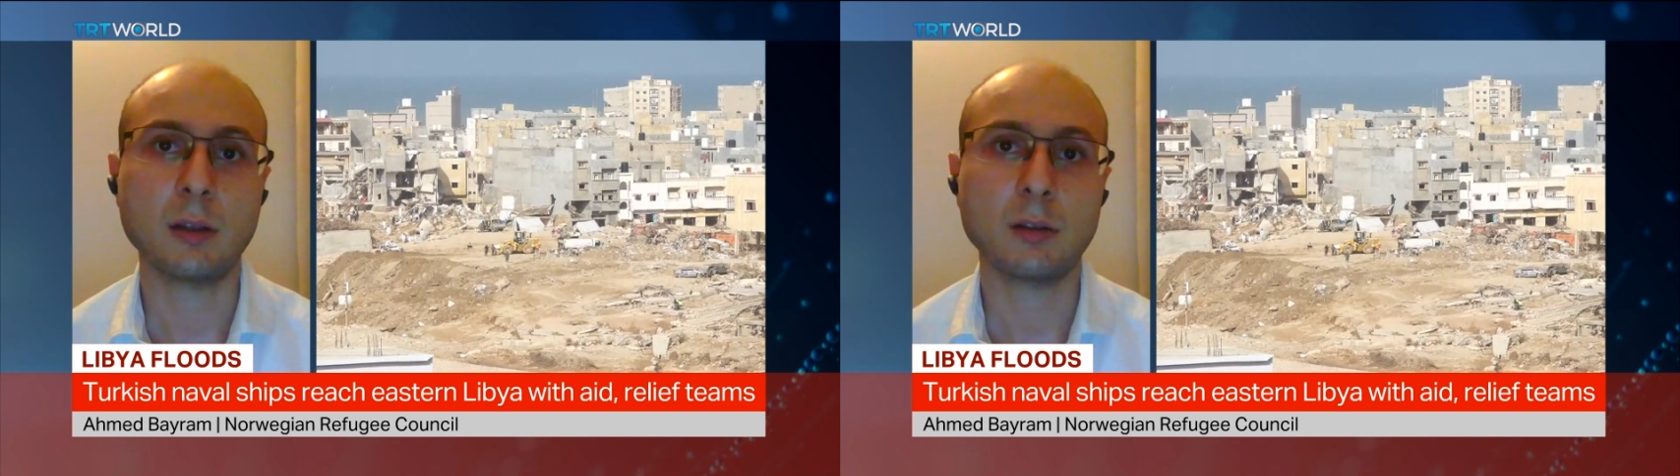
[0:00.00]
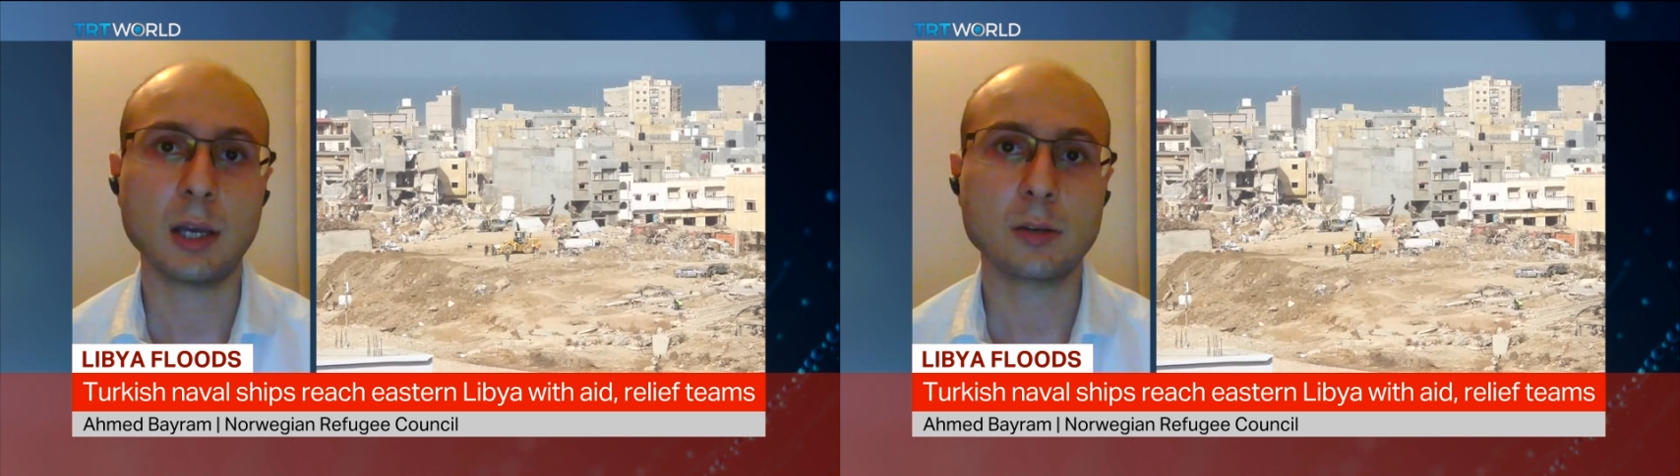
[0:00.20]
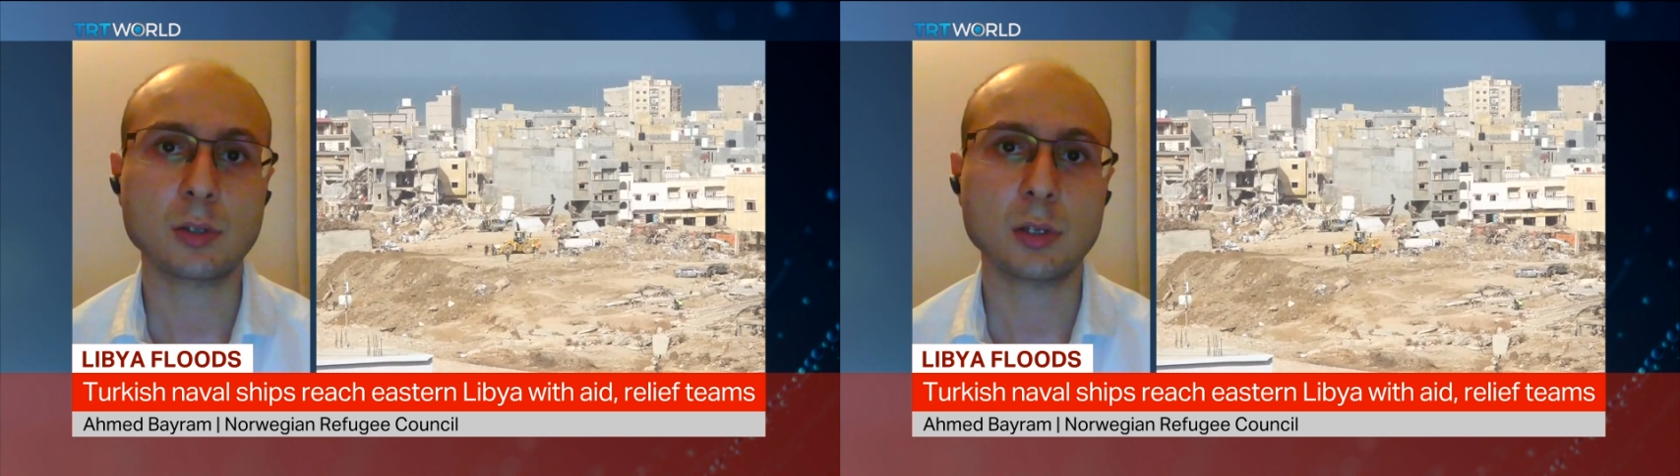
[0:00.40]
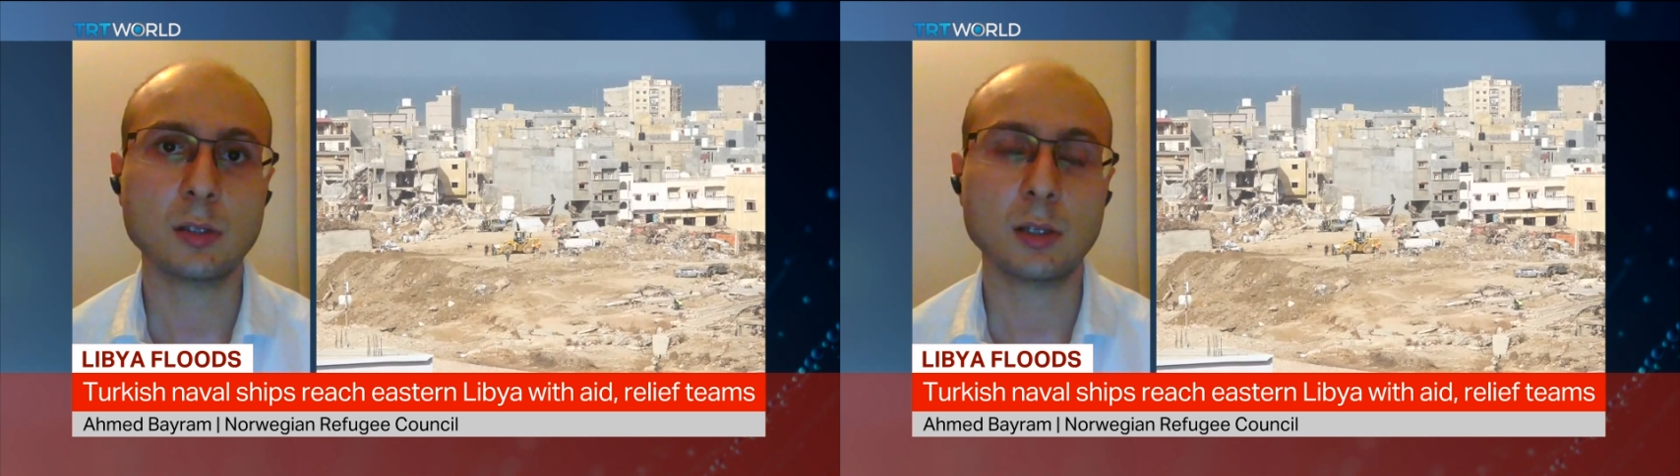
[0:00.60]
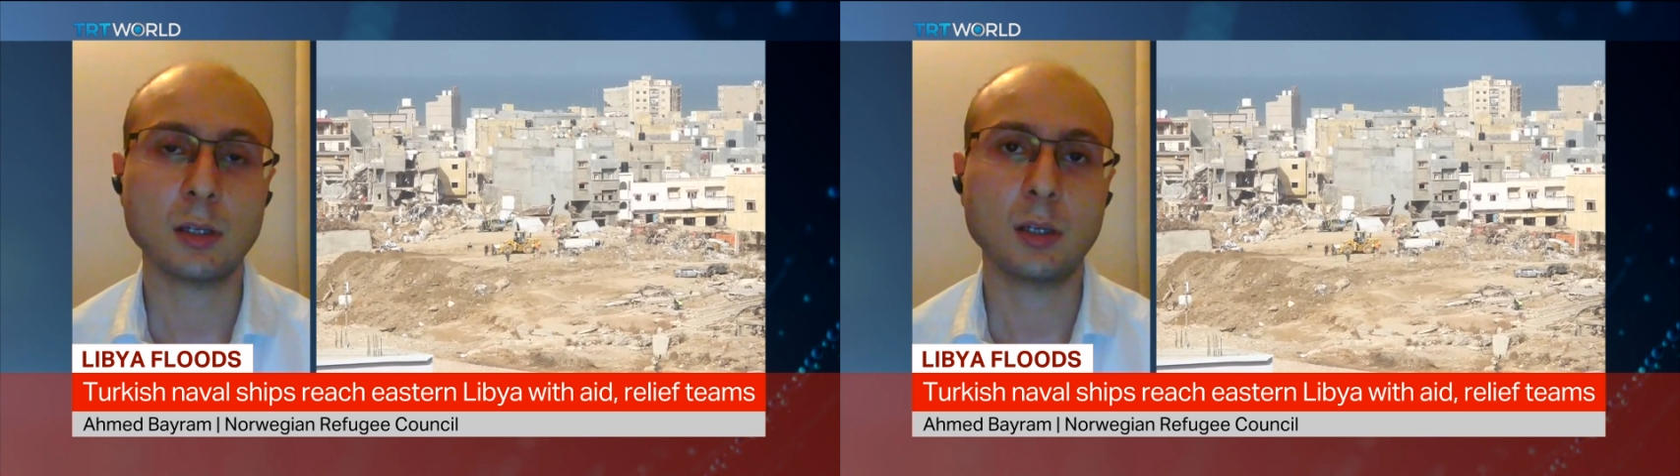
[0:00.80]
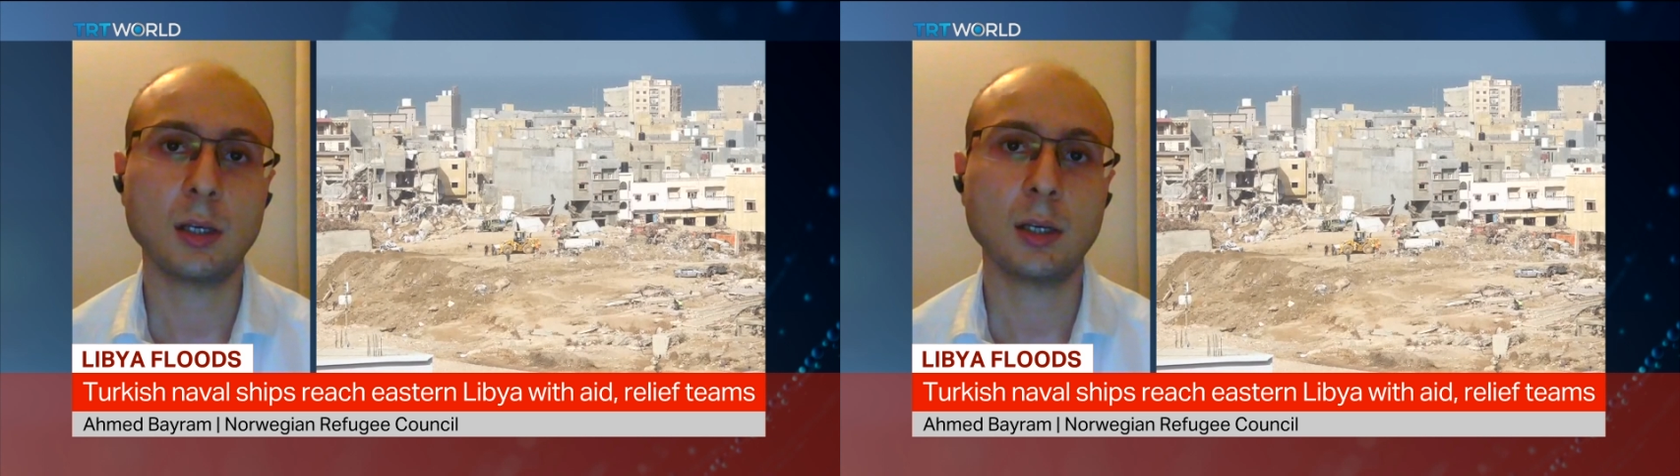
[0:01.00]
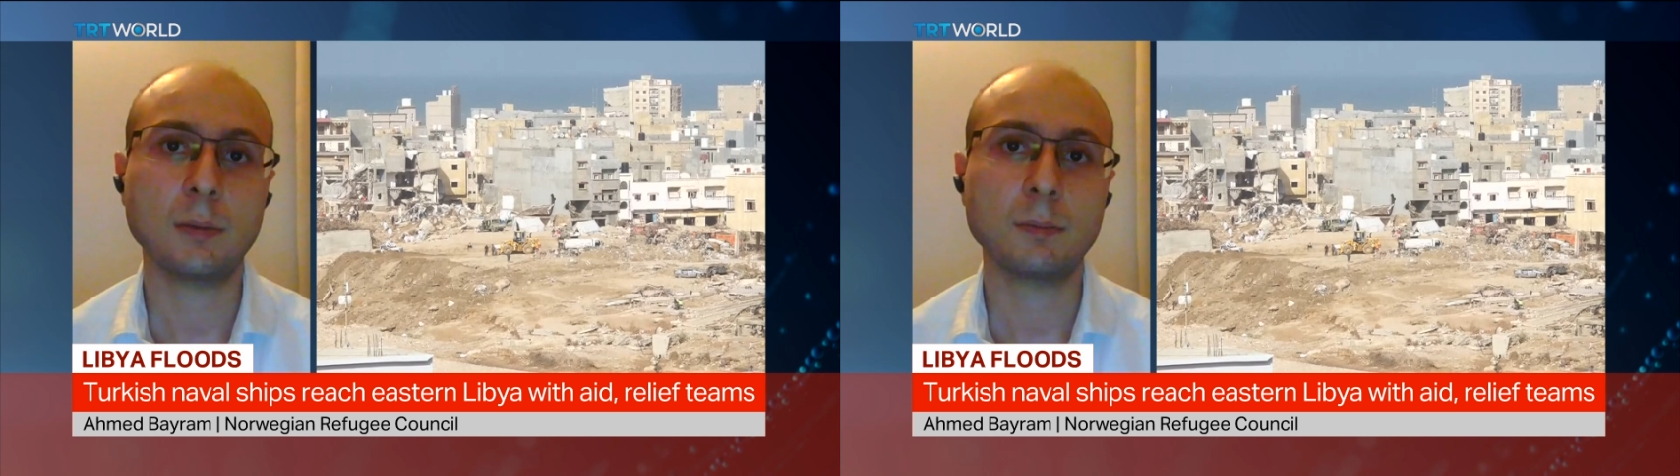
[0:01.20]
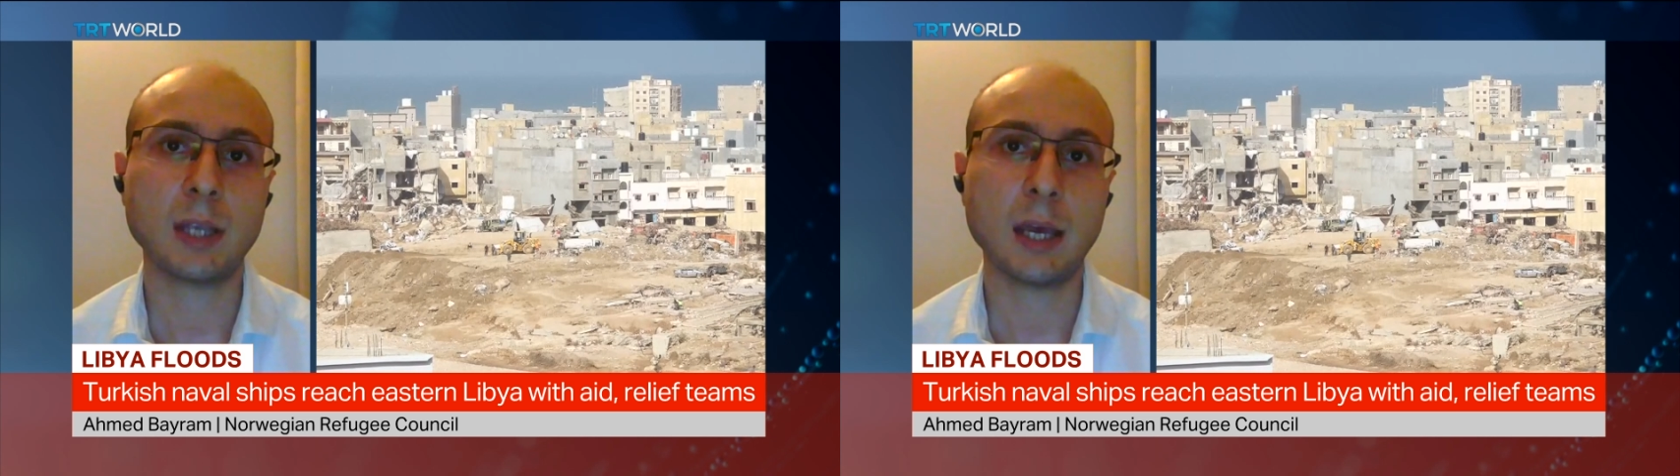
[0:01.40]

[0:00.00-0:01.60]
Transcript: 10,000 uh,